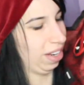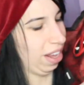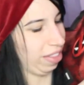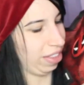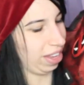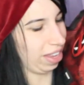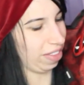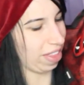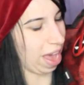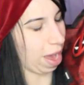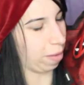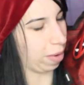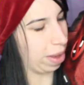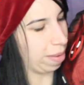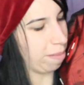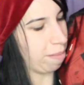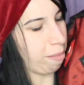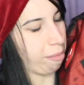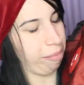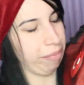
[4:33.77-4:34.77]
nothing in that
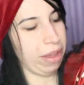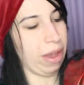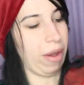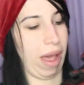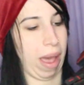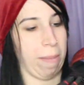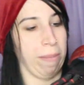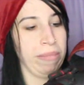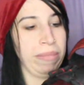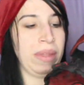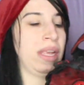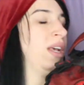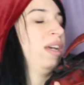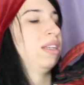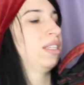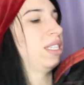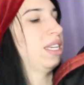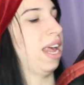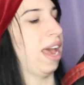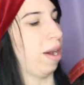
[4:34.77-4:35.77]
one. Okay.
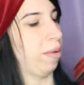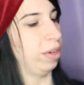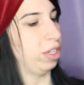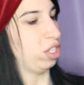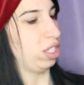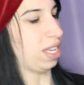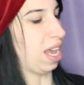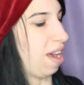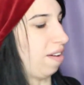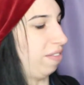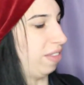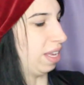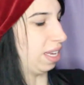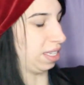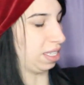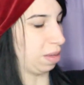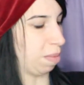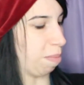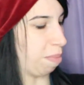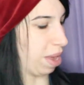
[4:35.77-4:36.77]
So now we just have
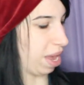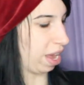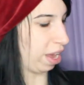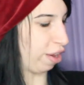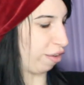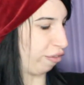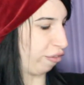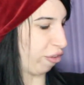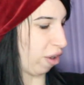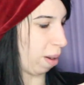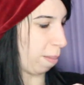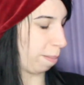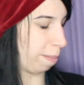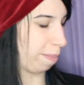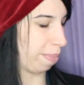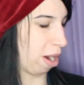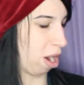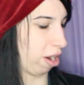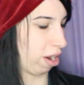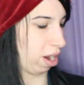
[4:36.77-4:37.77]
this big front
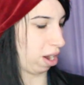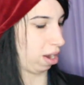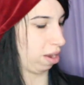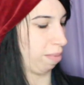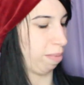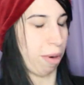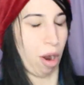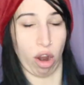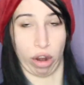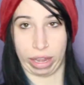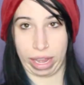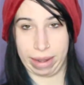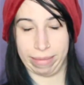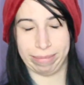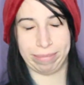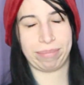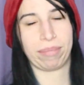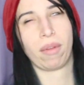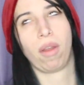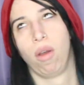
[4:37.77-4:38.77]

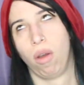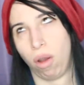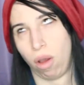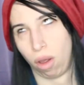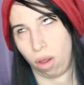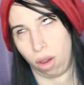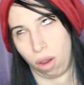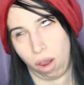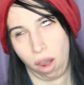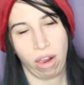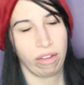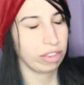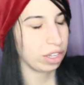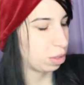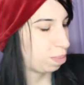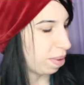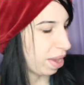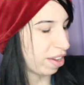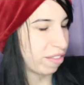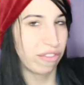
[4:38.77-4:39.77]
pocket.
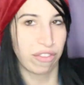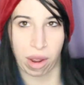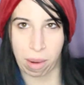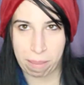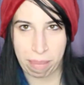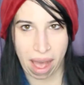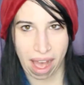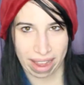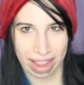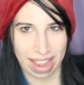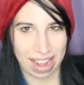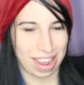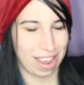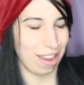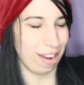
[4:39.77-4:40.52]
This big front pocket